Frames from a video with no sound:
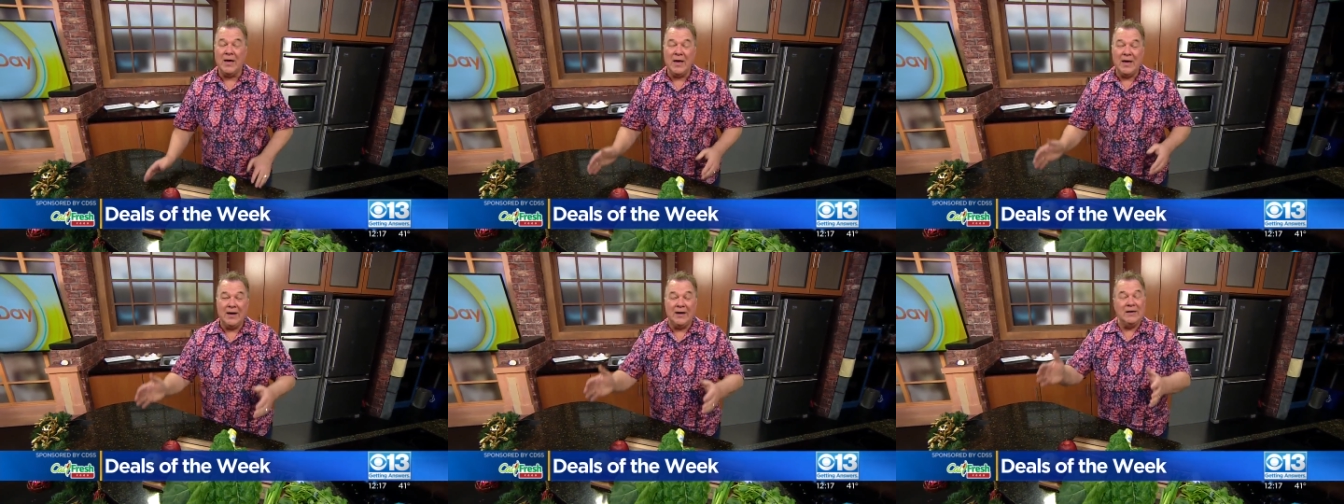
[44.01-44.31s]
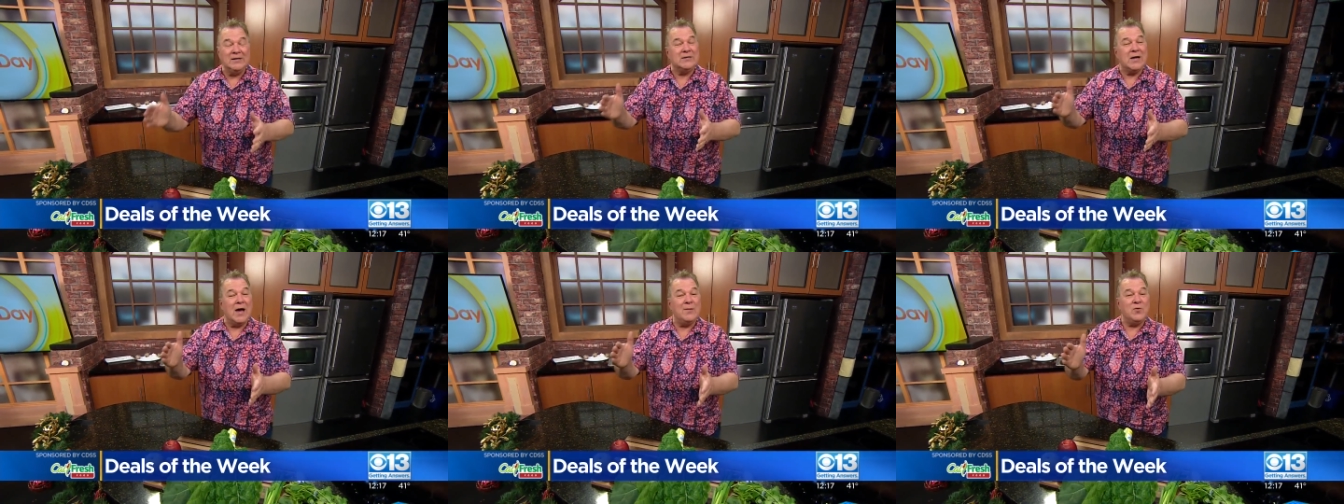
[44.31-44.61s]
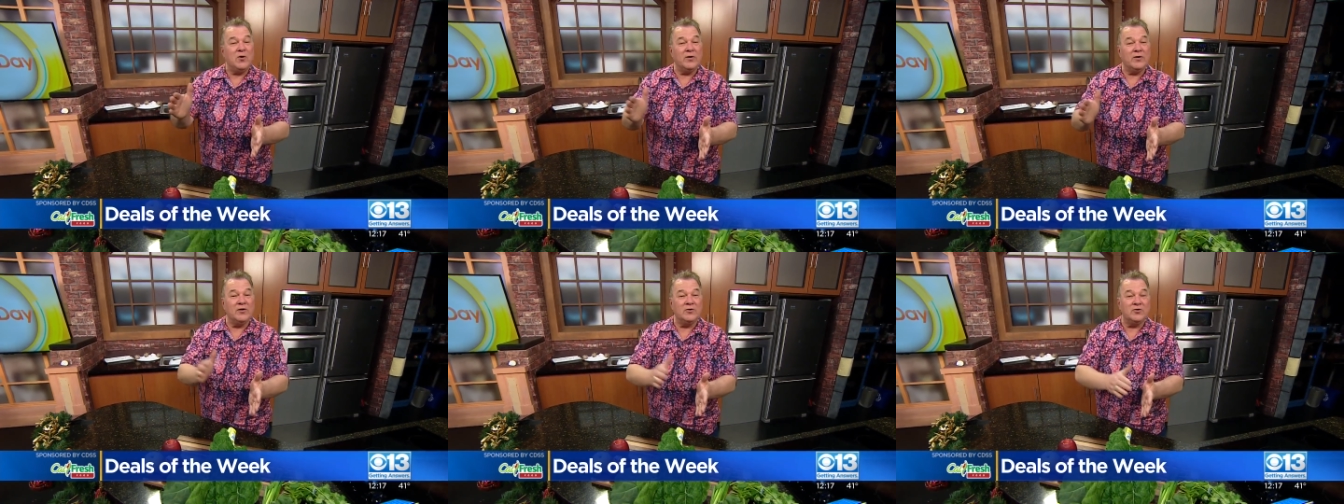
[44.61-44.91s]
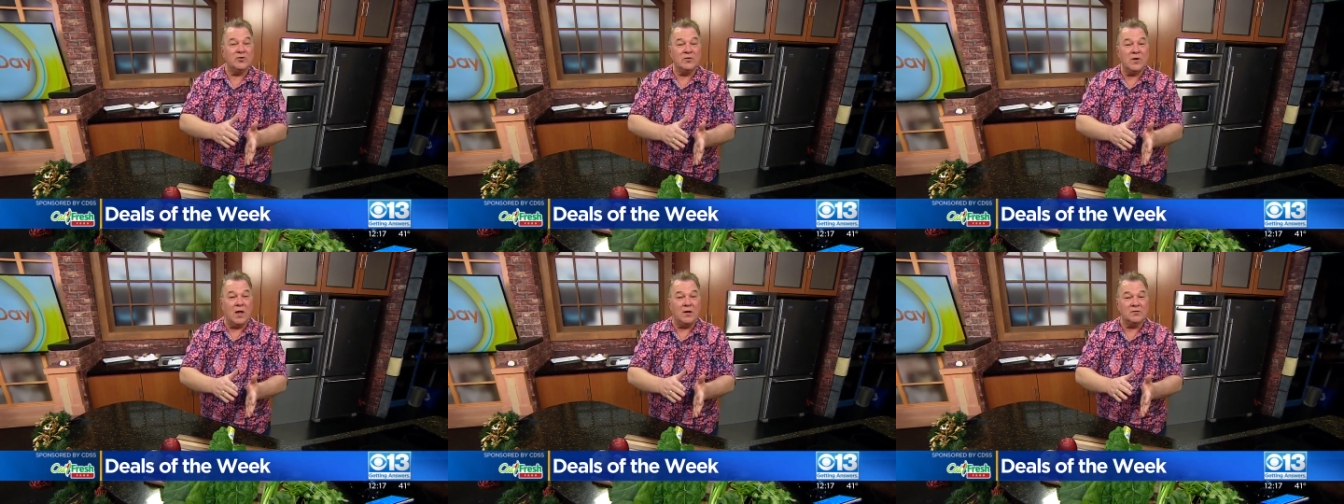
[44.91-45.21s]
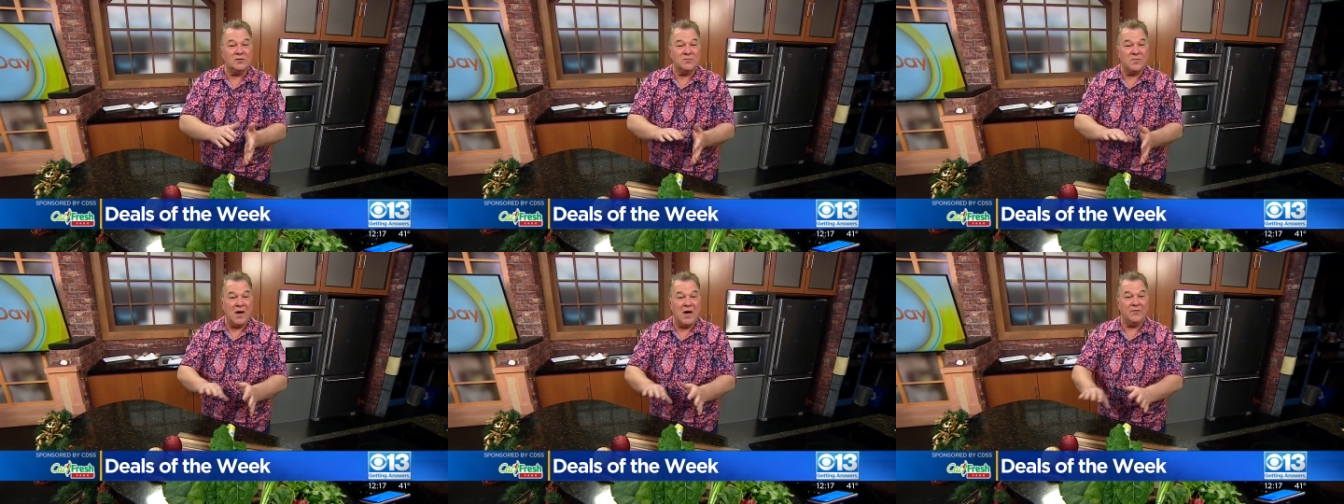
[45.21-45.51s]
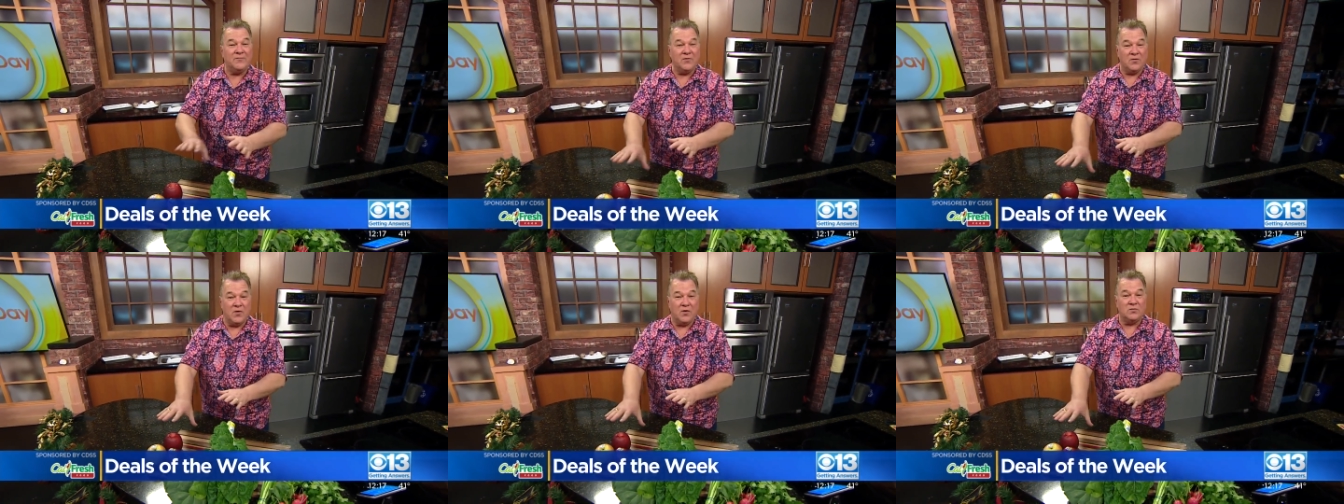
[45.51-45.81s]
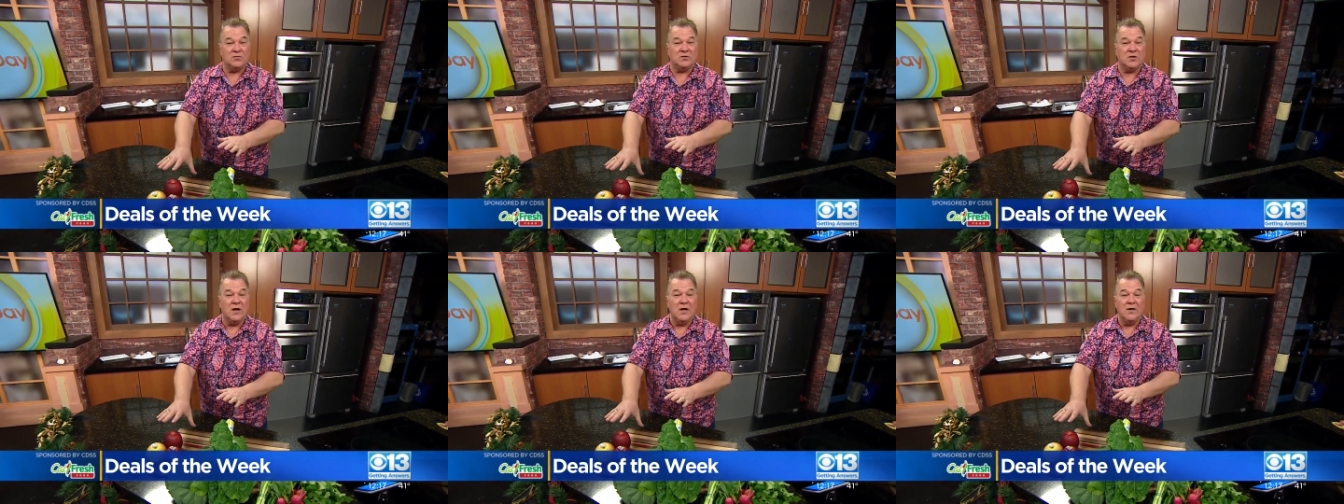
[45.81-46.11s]
Anytime you're under $2 a pound for
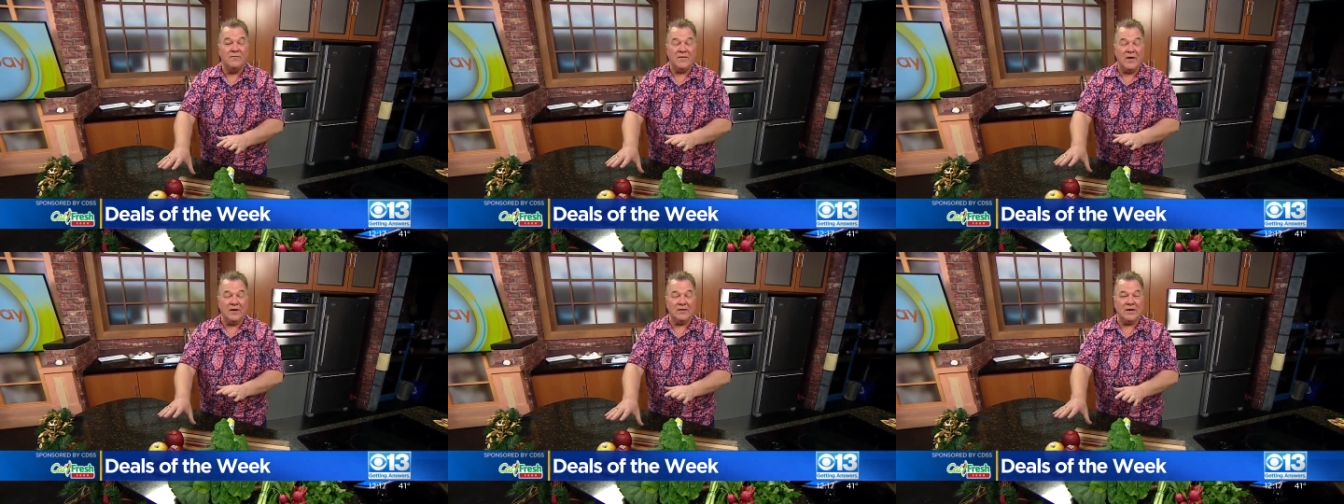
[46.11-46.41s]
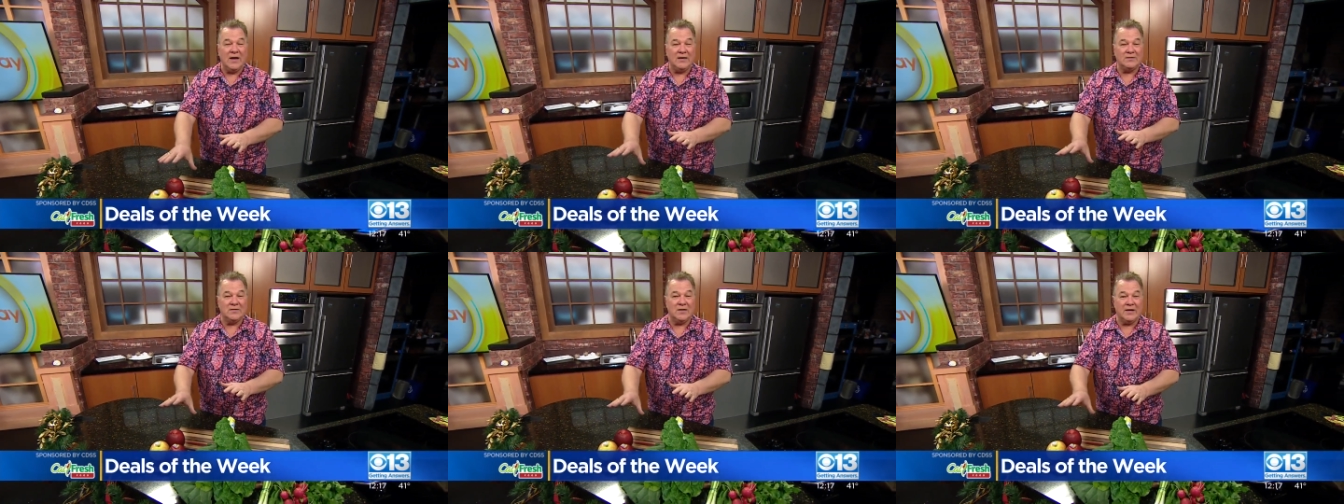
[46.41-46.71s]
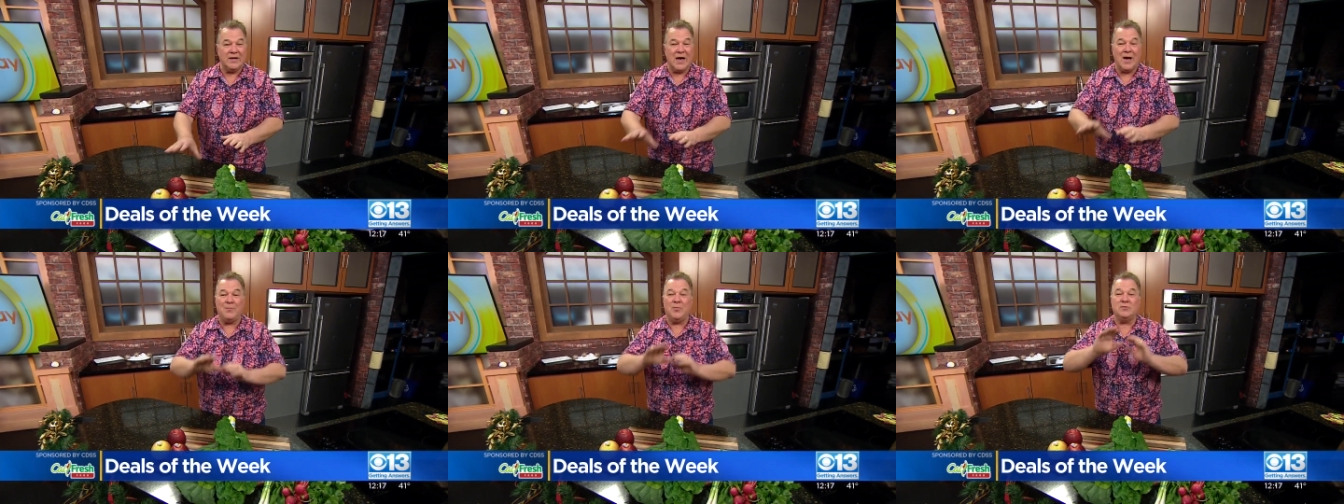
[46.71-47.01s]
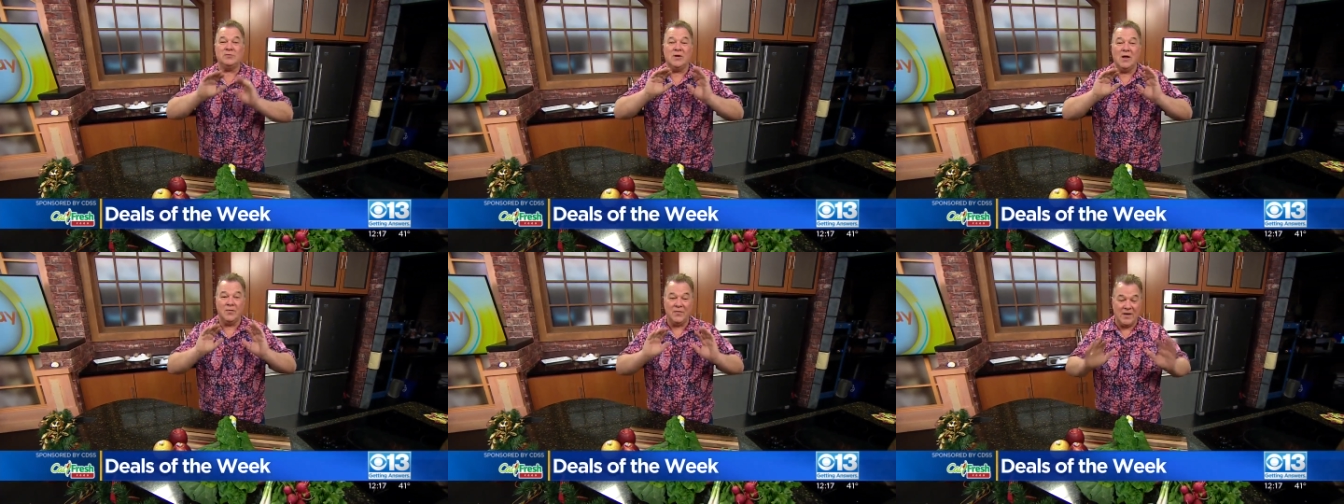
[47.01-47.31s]
those fantastic apples,